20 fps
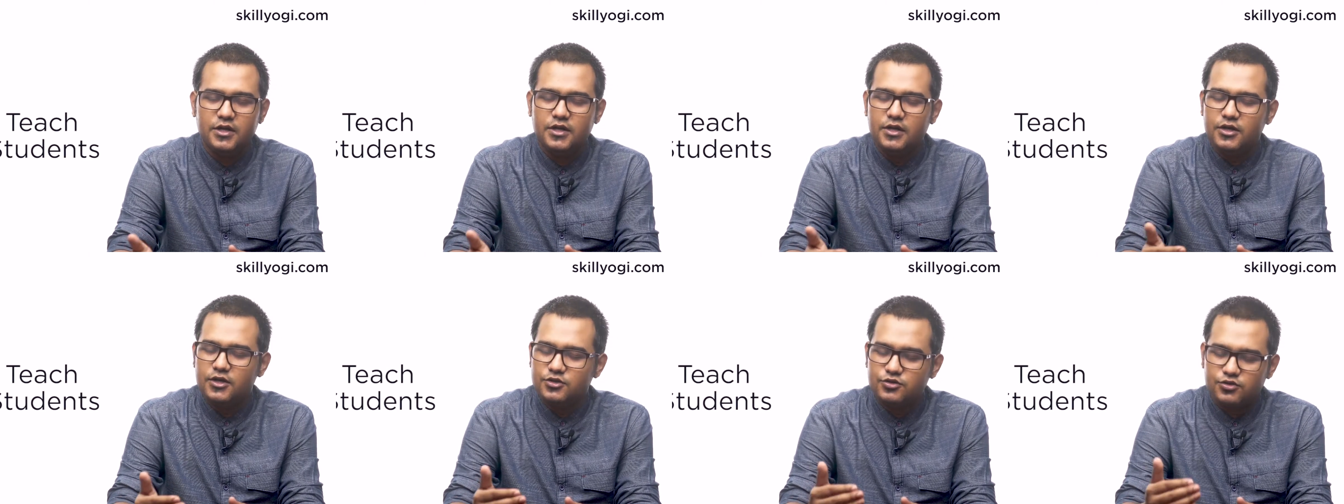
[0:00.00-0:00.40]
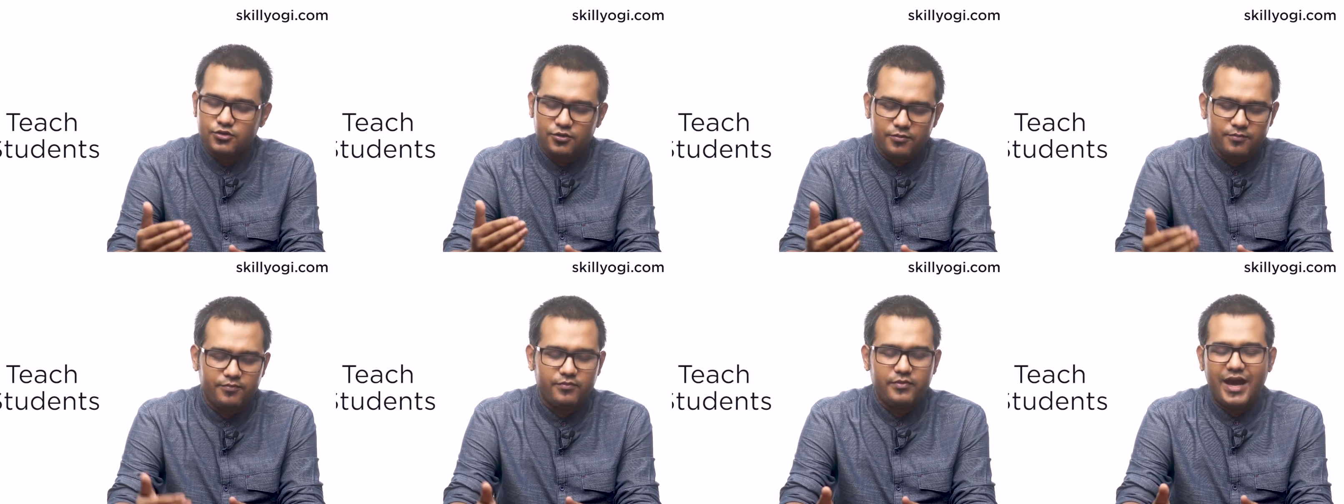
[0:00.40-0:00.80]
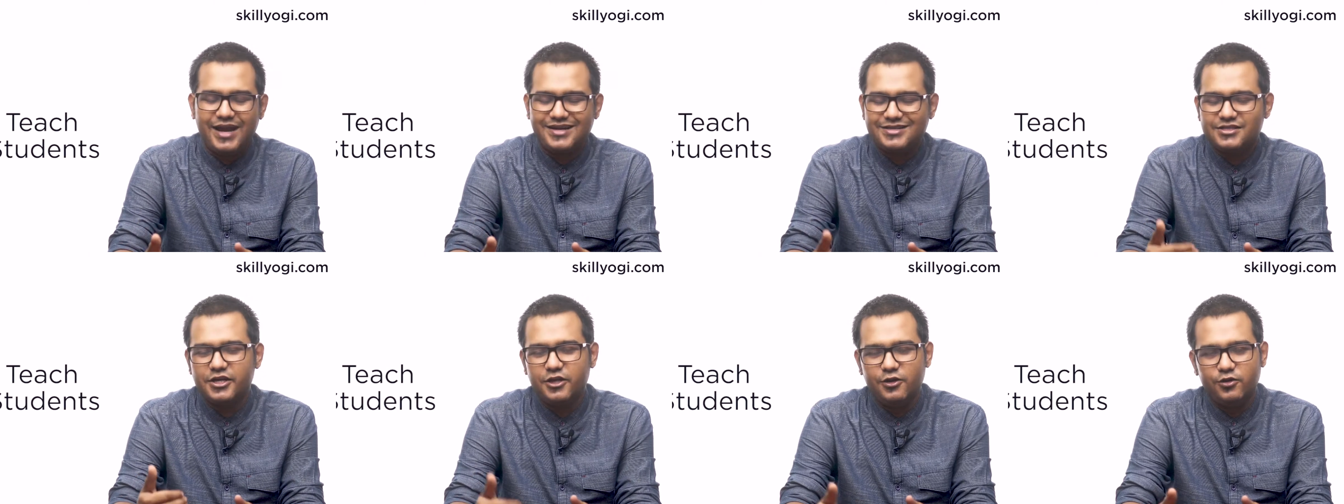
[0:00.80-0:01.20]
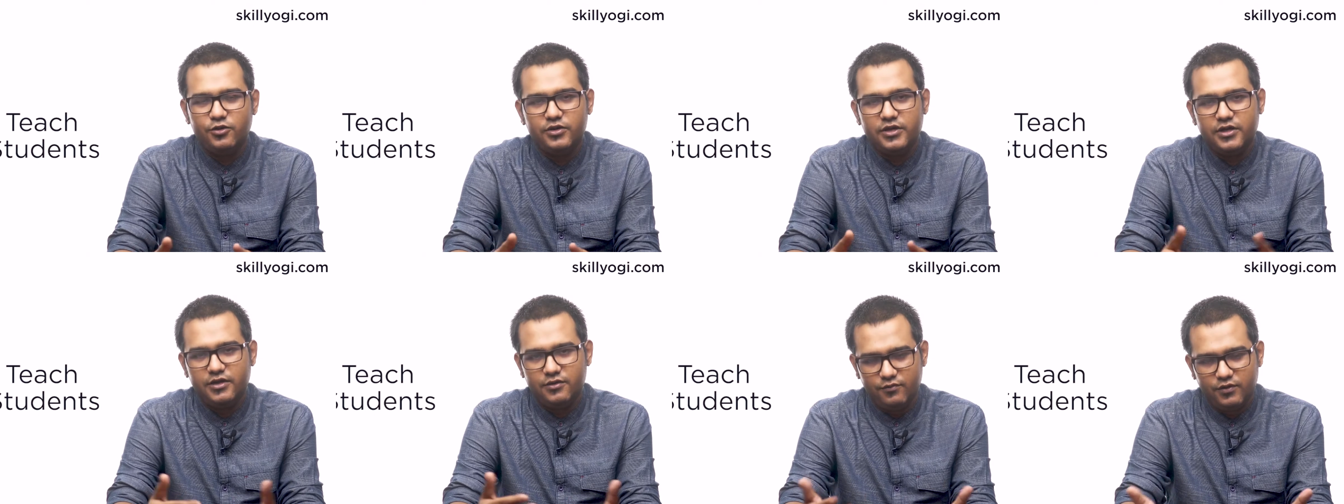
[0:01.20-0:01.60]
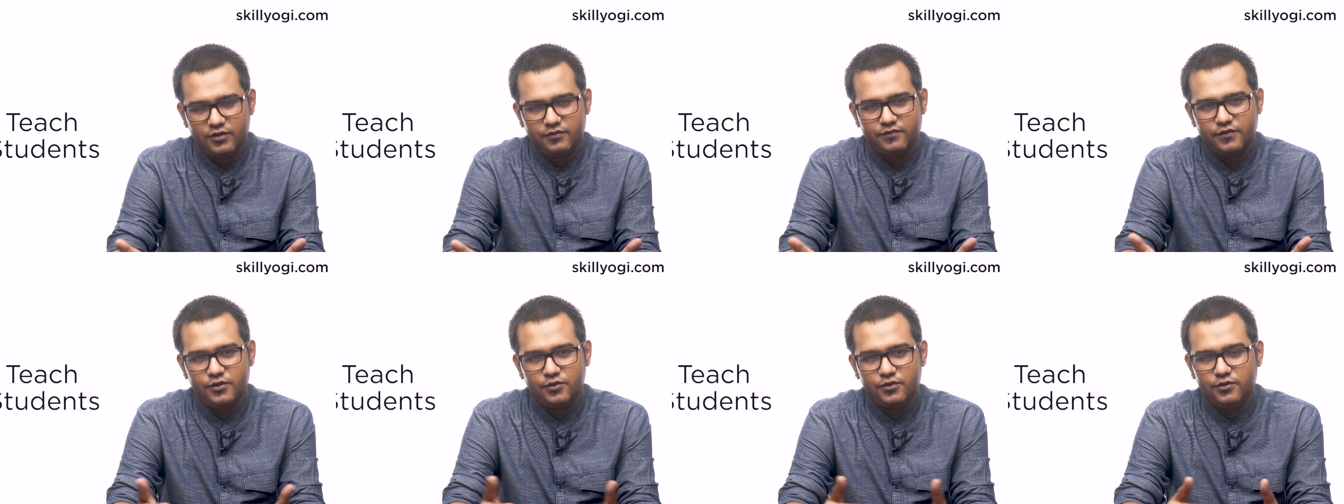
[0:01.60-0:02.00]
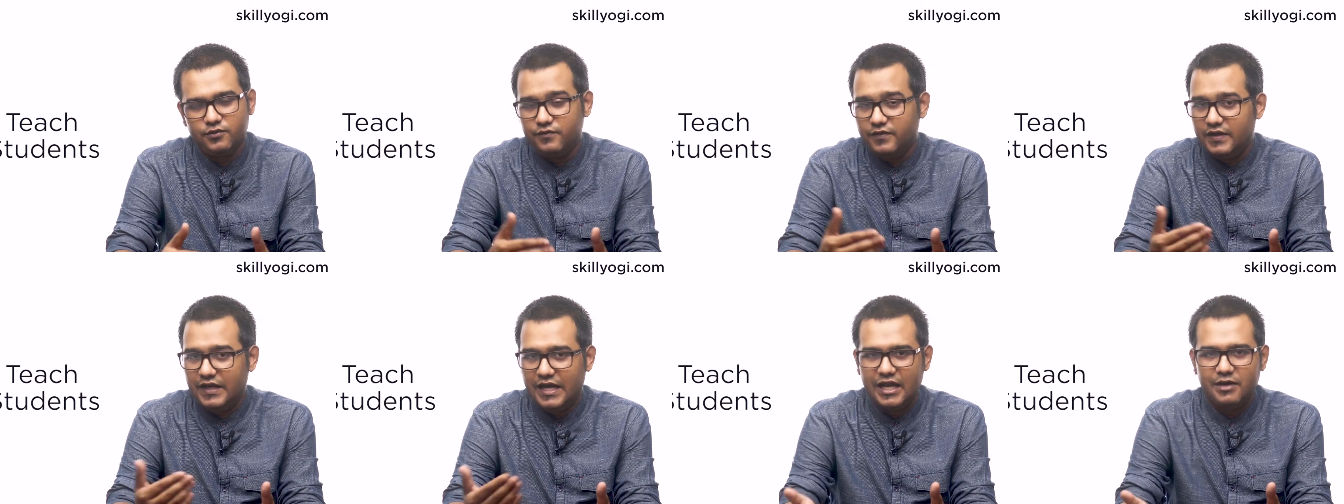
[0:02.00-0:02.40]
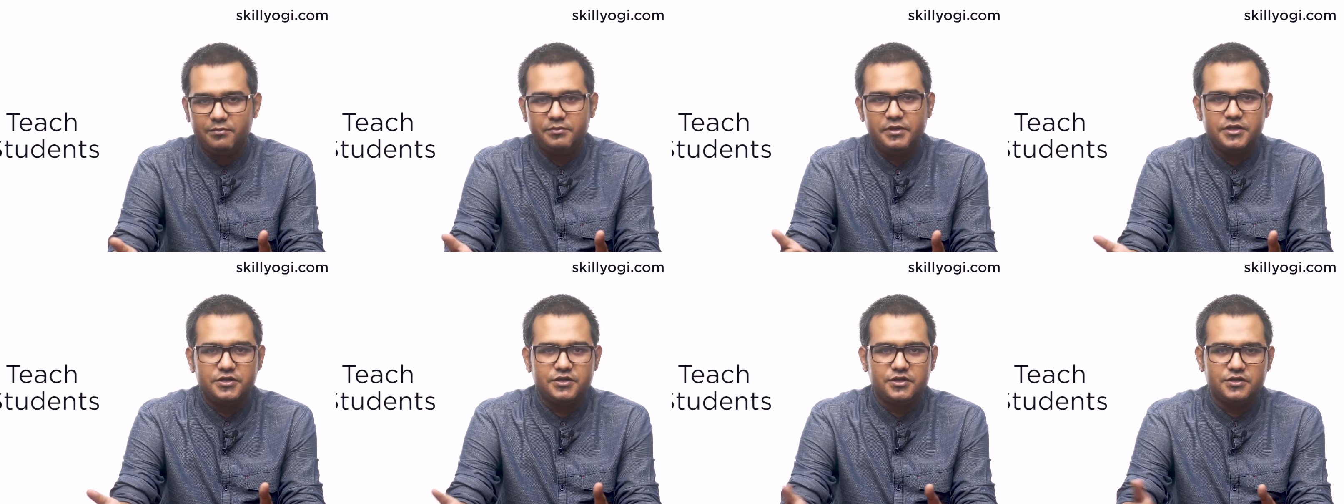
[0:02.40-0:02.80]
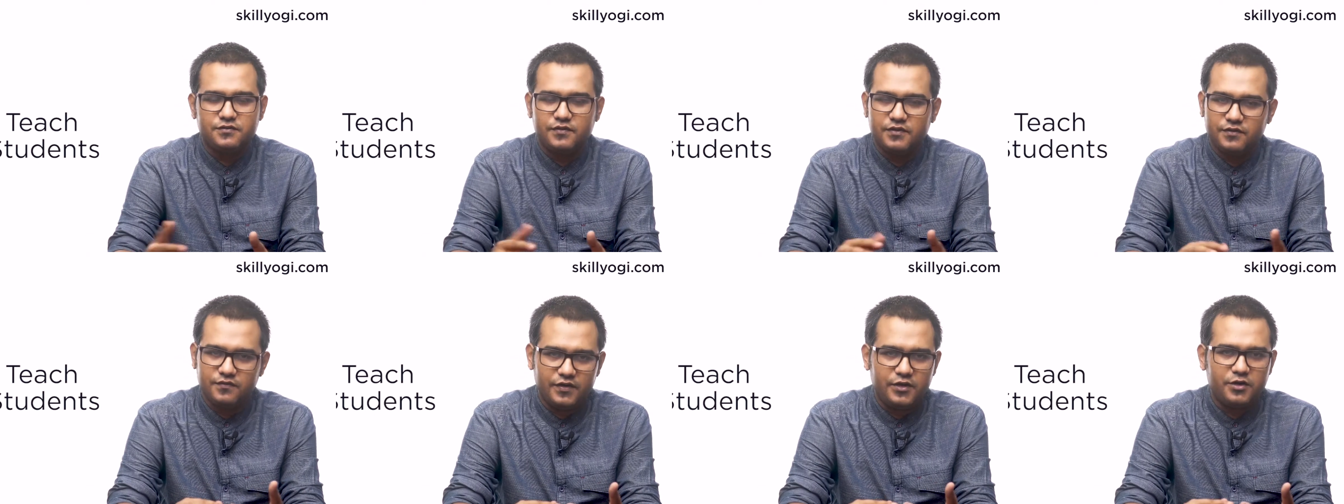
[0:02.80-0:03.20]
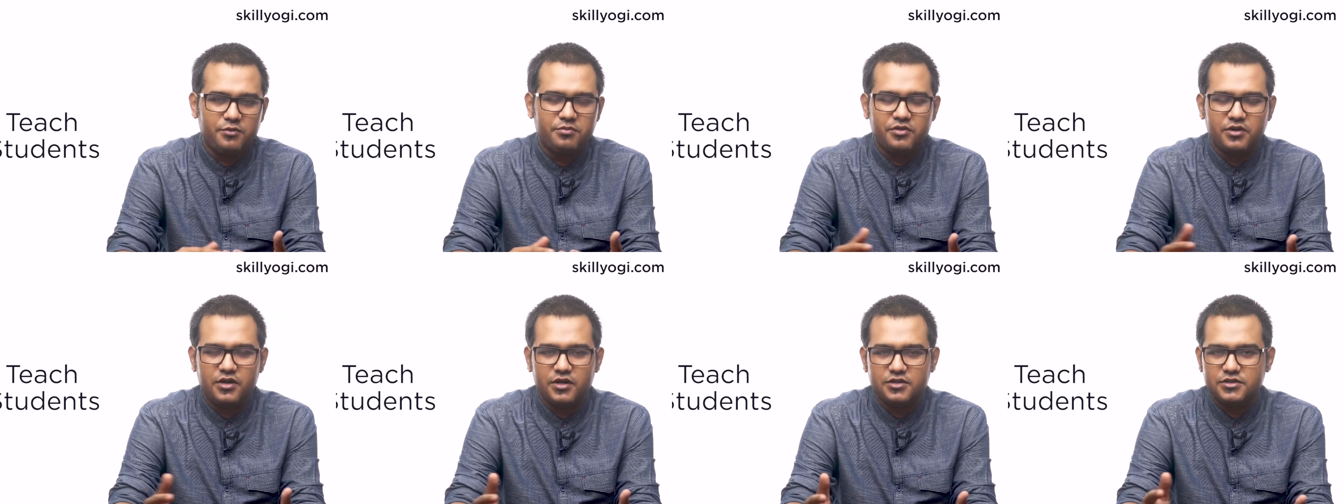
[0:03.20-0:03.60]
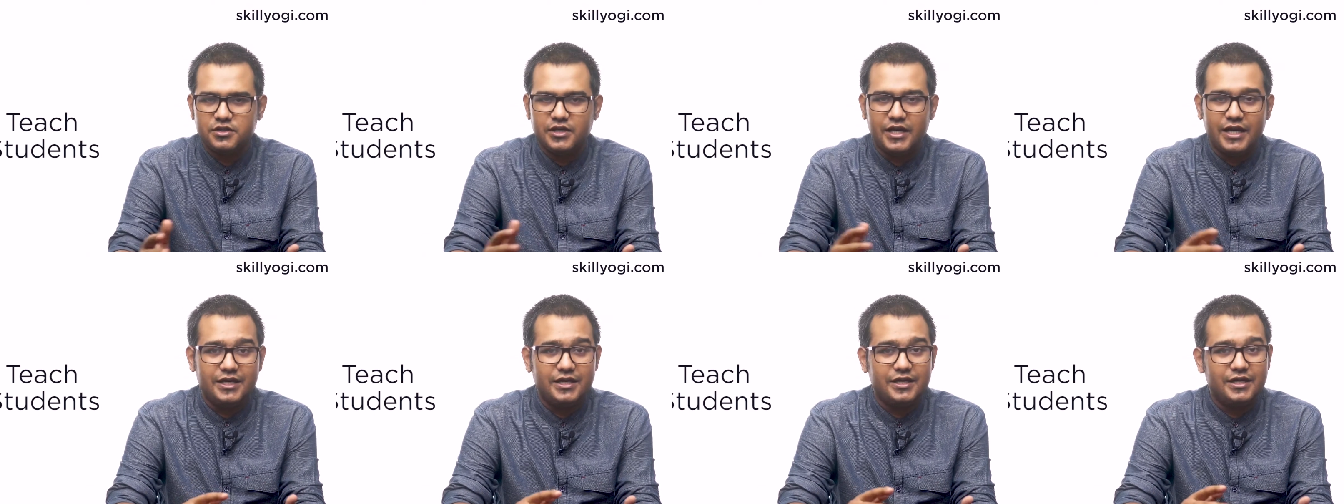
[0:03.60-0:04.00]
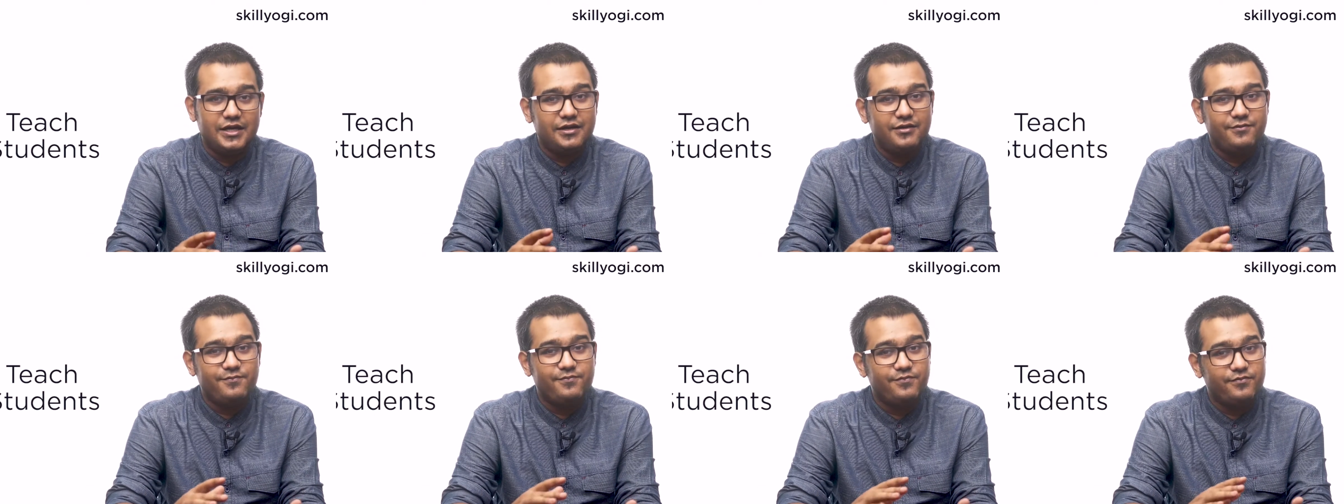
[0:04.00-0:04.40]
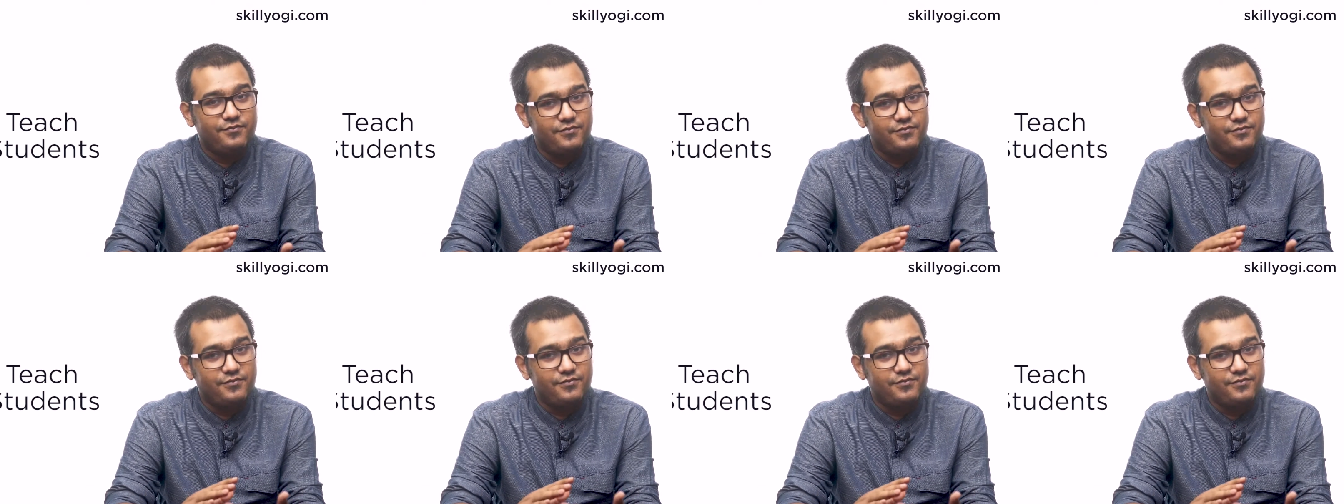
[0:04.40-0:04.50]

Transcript: So at SkillYogi, what we do, we help teachers with video production, editing,